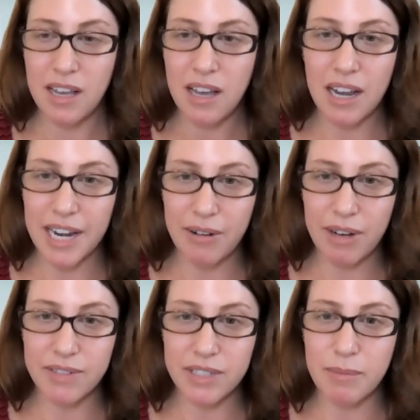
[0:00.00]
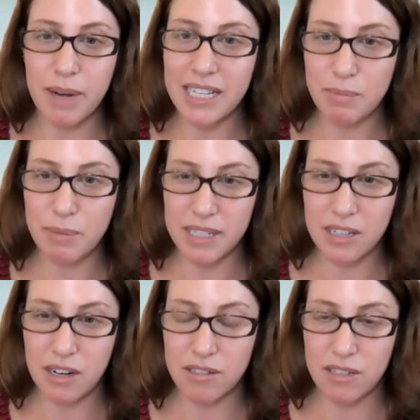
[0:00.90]
I now have some ice pick
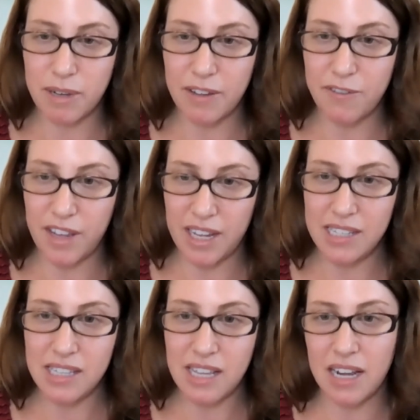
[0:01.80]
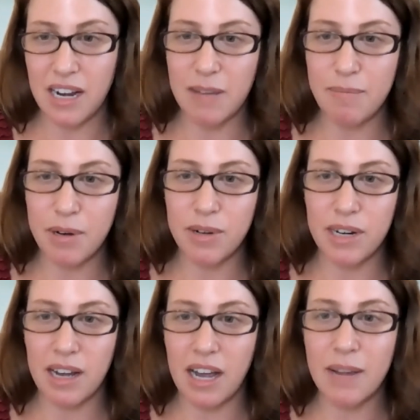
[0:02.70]
scars on my face and hypo and
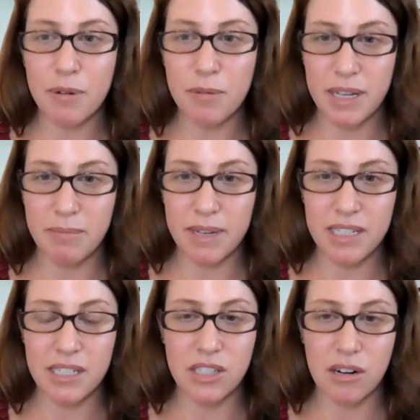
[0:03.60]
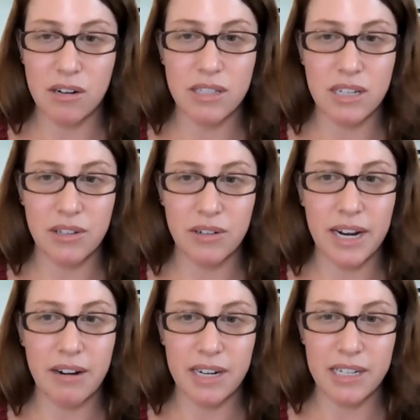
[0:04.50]
hyperpigmented scars in other
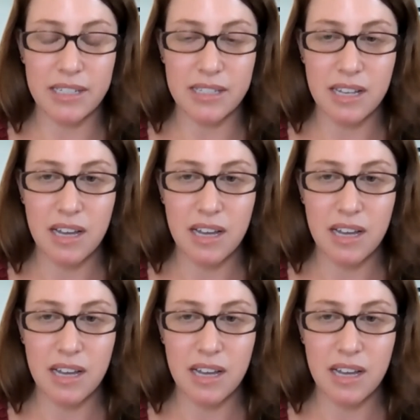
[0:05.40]
areas.